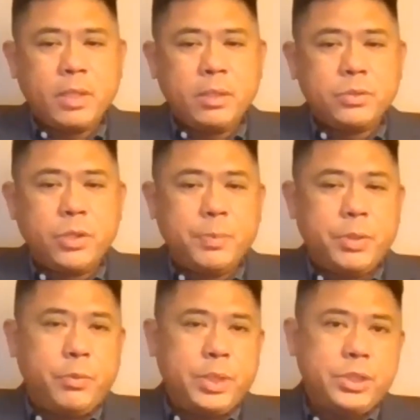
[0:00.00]
So if
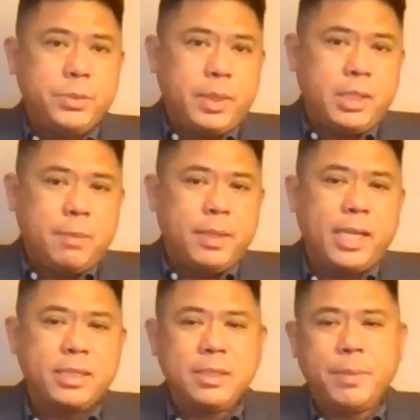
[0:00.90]
you wish to become an
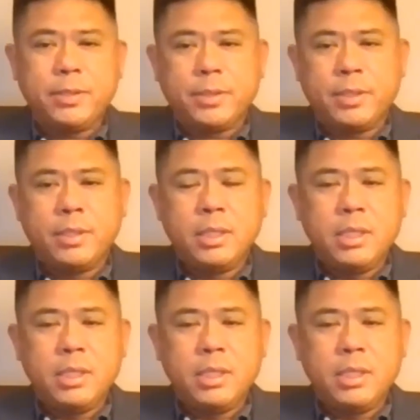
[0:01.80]
estimator,